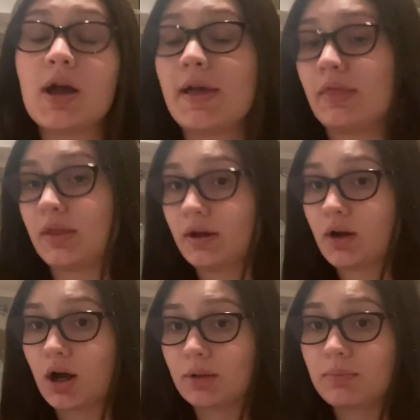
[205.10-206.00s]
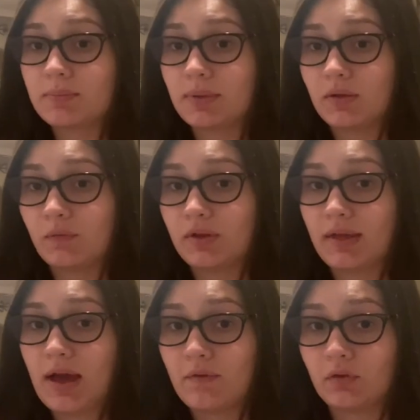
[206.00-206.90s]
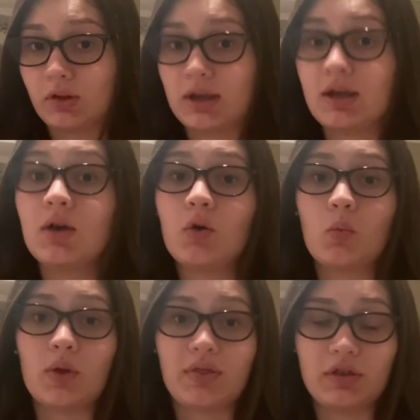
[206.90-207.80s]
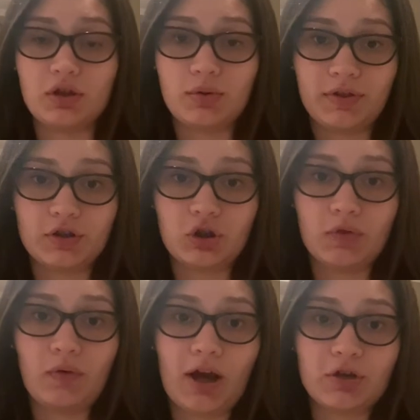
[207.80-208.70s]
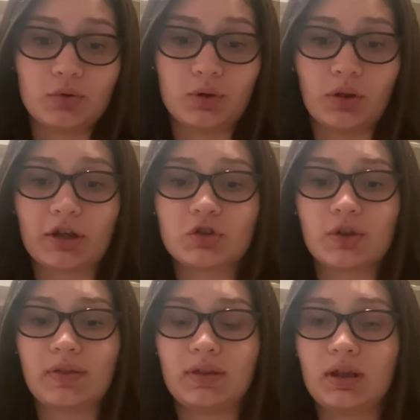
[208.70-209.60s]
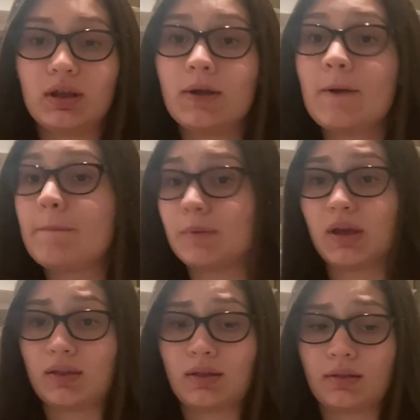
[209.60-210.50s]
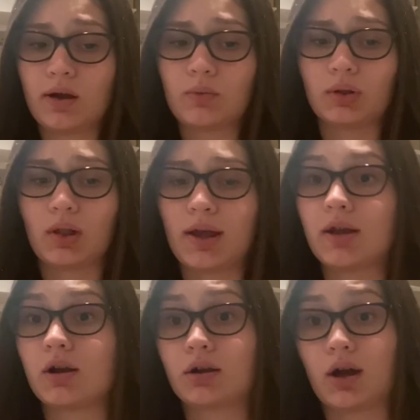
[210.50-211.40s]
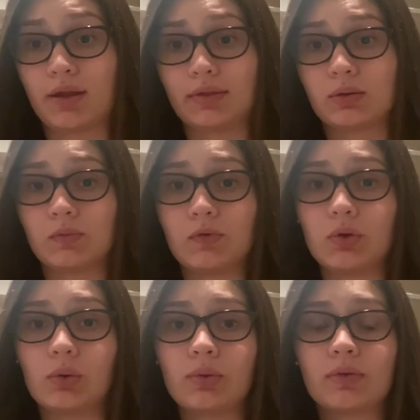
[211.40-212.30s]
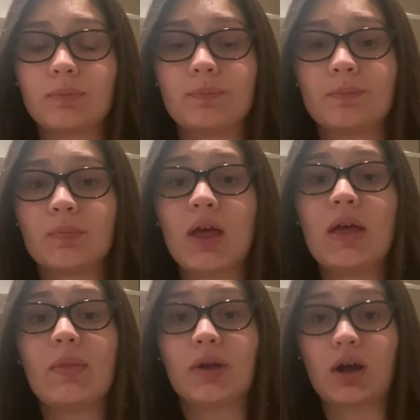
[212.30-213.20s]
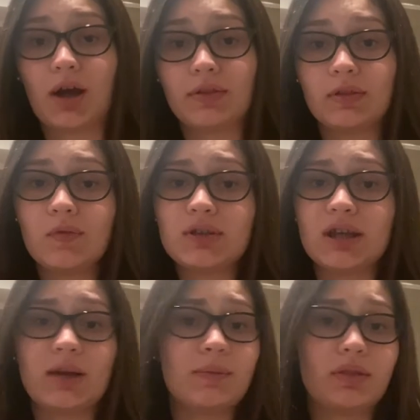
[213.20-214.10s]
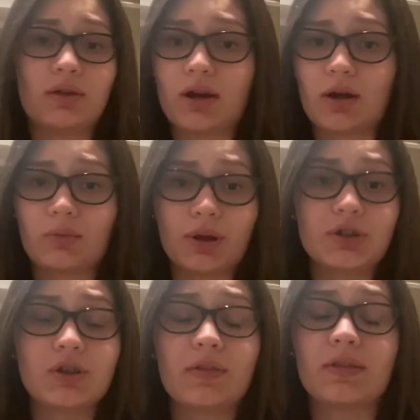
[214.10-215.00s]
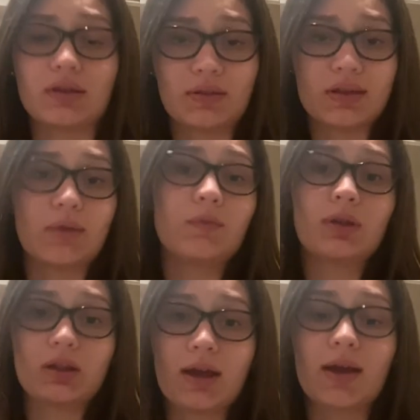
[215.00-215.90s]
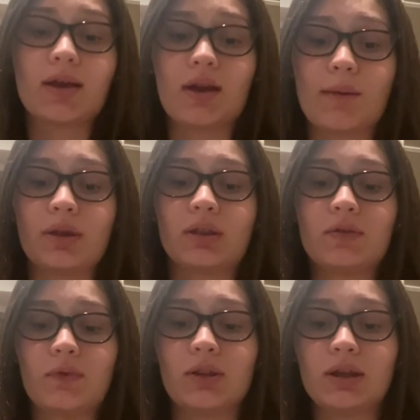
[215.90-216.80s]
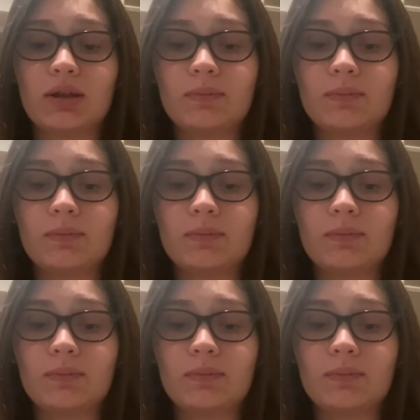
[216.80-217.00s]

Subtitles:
The economy benefits heavily with the usage of hydroelectricity because it's not reliant on costly fuels. The cost of the dam is not outrageous and is definitely economically friendly.